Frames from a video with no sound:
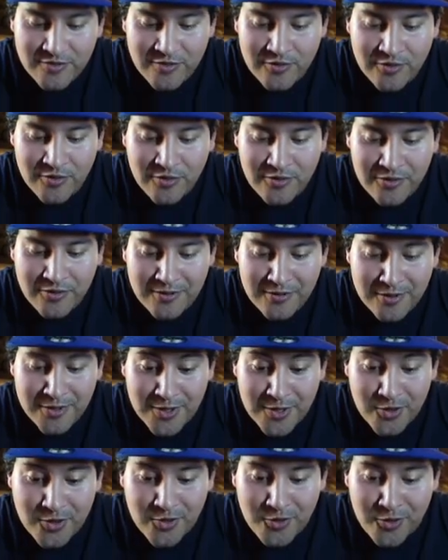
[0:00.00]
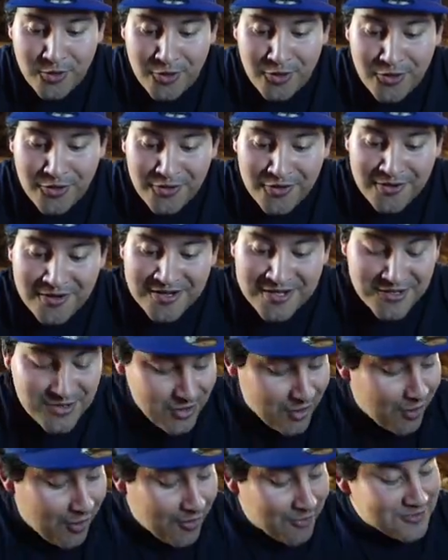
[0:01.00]
Oh. Oh,
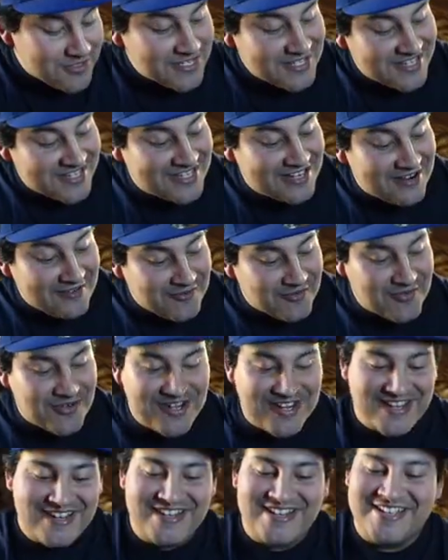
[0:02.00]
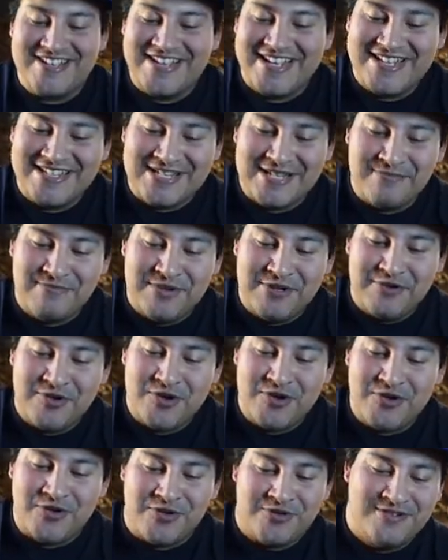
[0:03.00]
no silvering. It's a
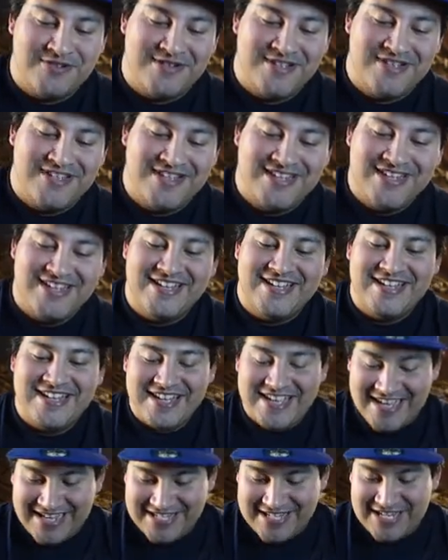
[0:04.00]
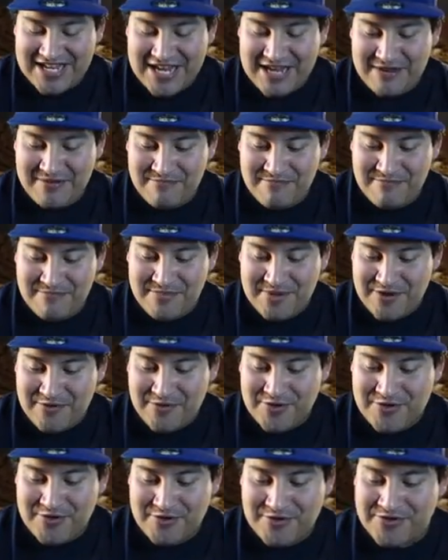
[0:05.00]
miracle. It's a
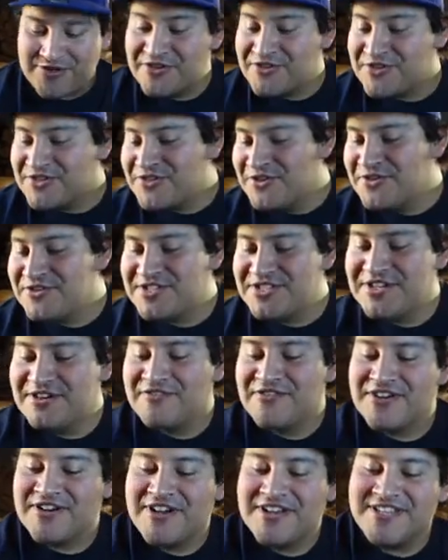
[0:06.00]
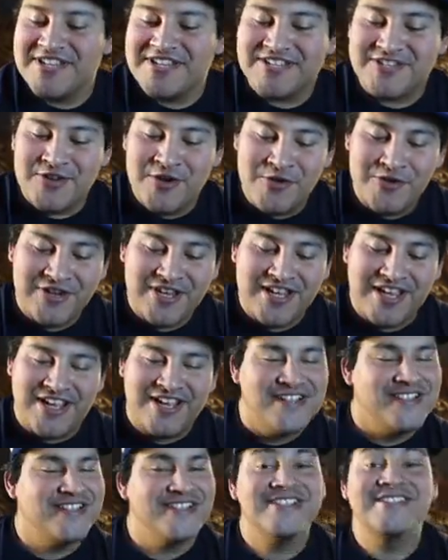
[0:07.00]
miracle. There's no silvering on this.
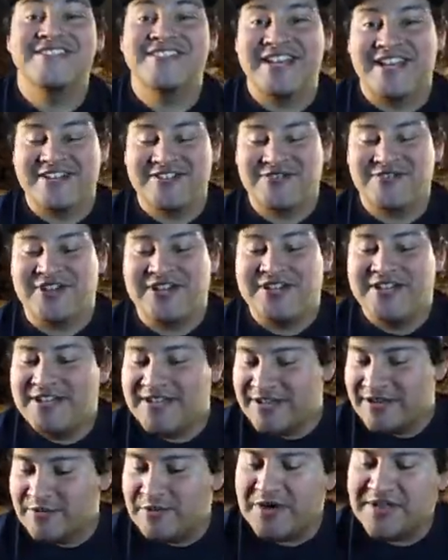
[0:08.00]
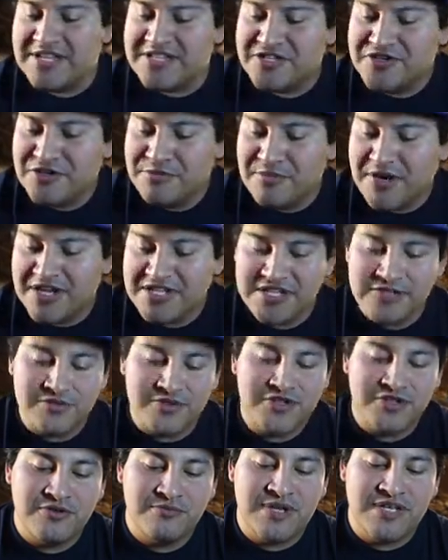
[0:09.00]
Okay. That is great. Oh, that's two boxes
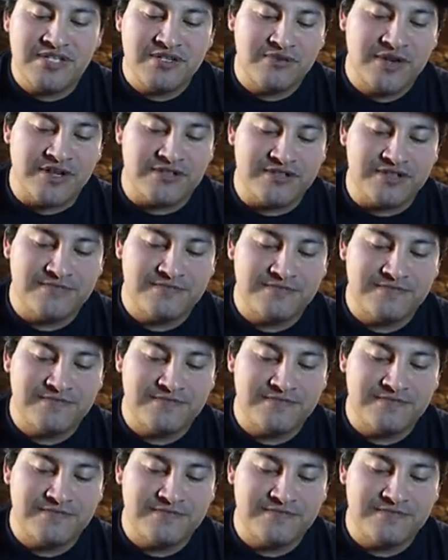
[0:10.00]
with two amazing rares.